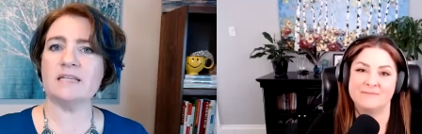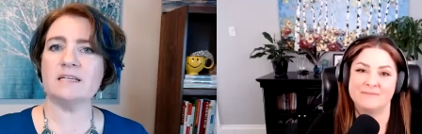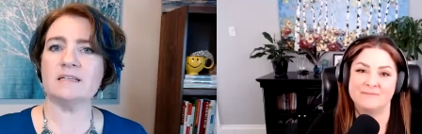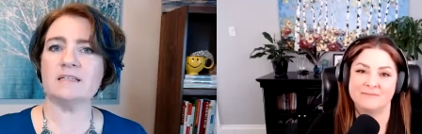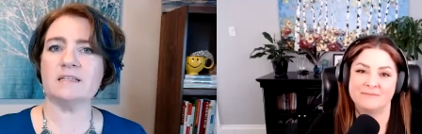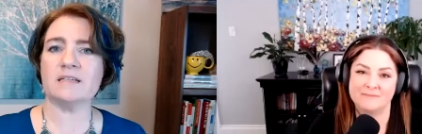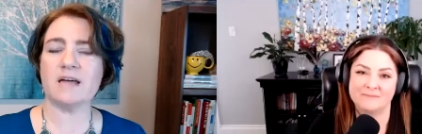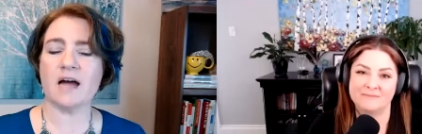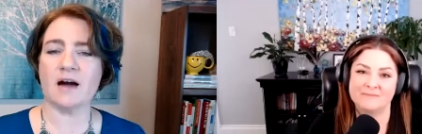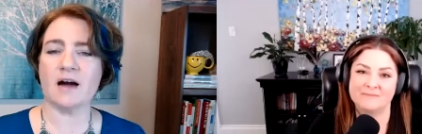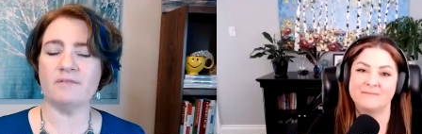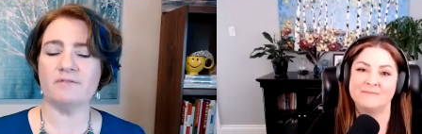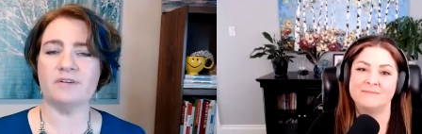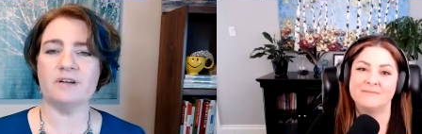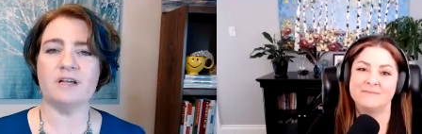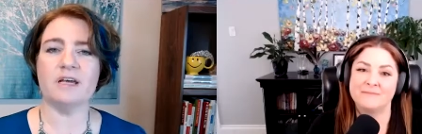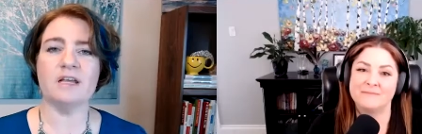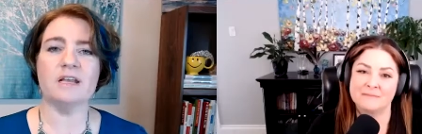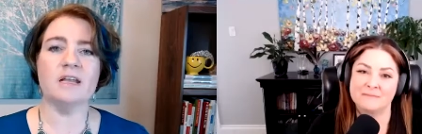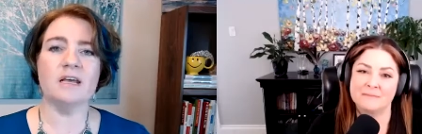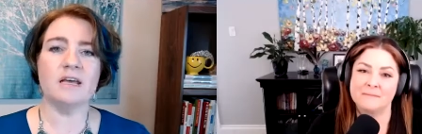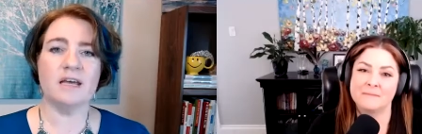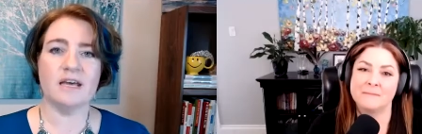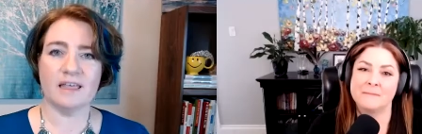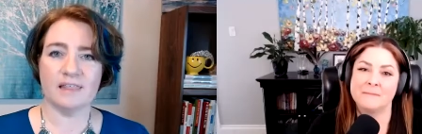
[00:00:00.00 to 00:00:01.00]
Speaker 1: as
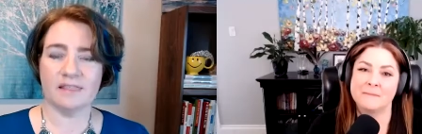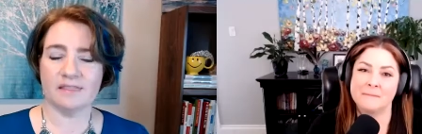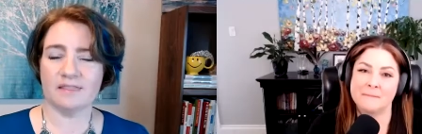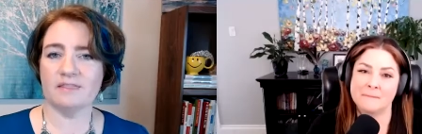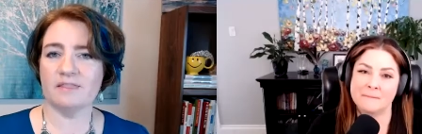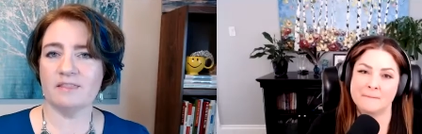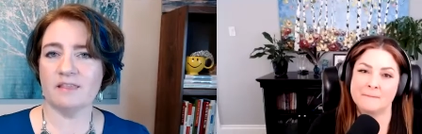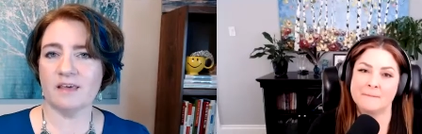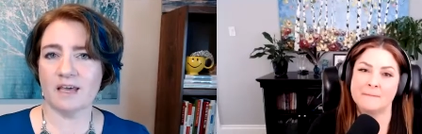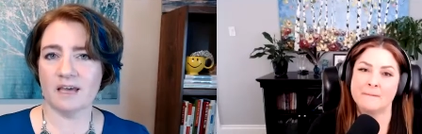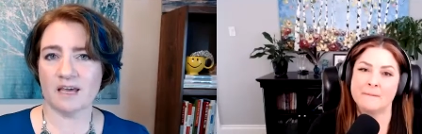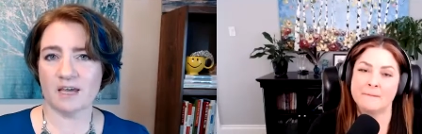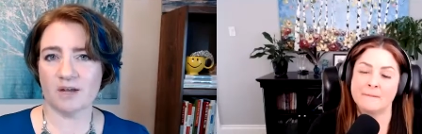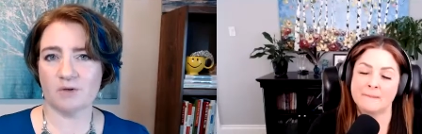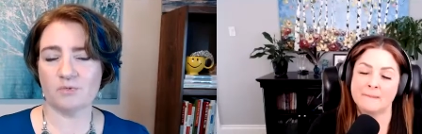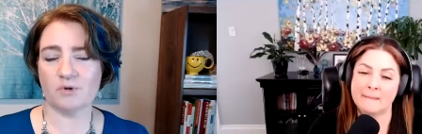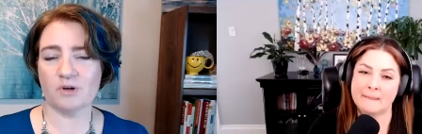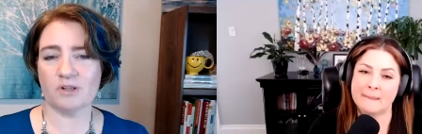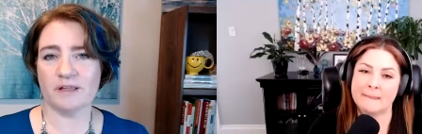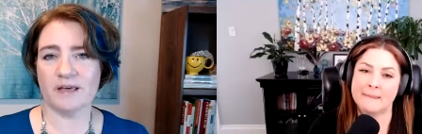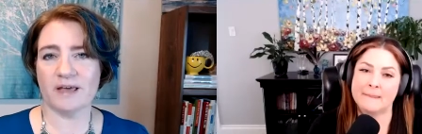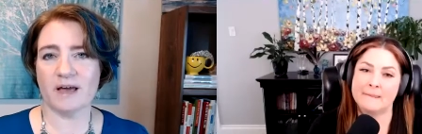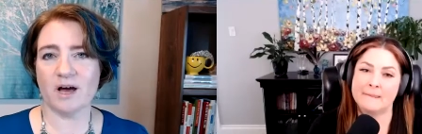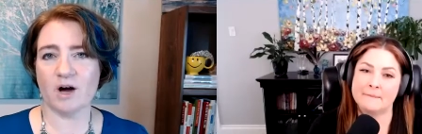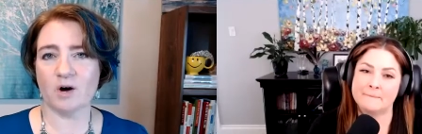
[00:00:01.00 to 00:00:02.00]
confident, it can
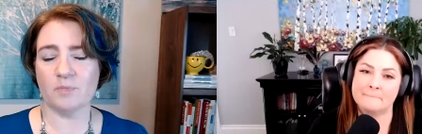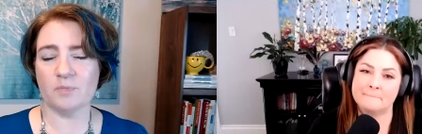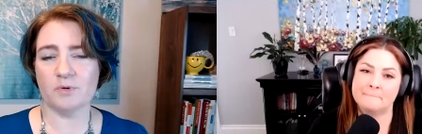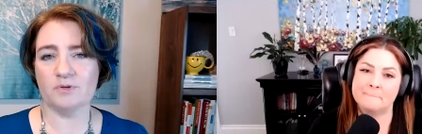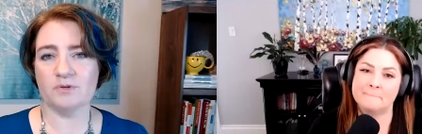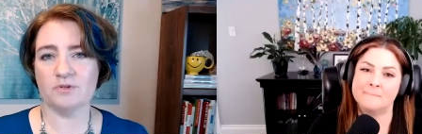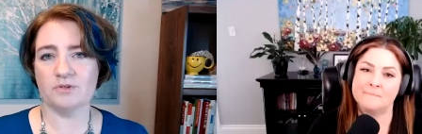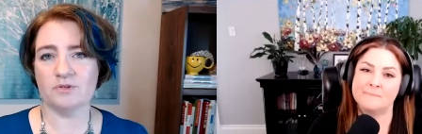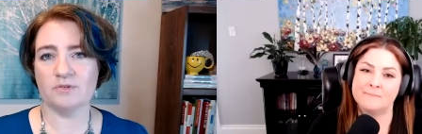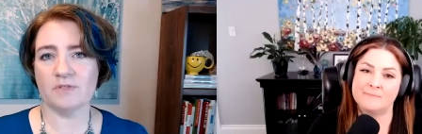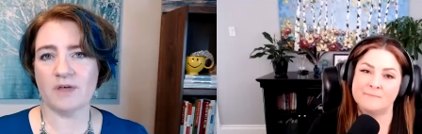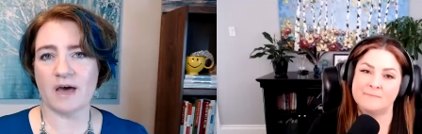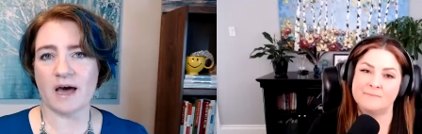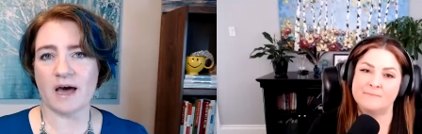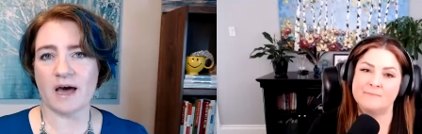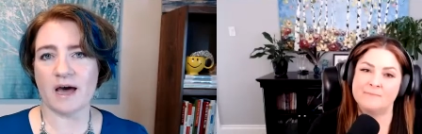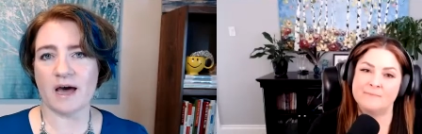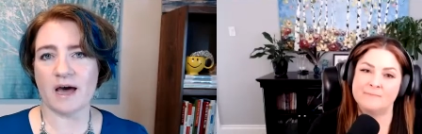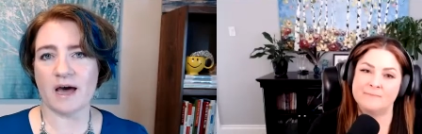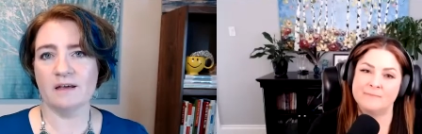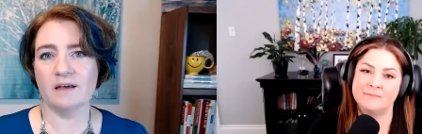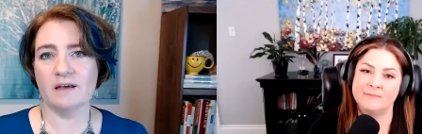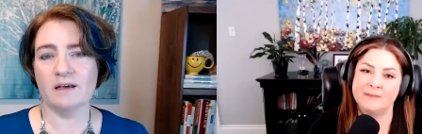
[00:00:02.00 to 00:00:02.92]
really help you do that.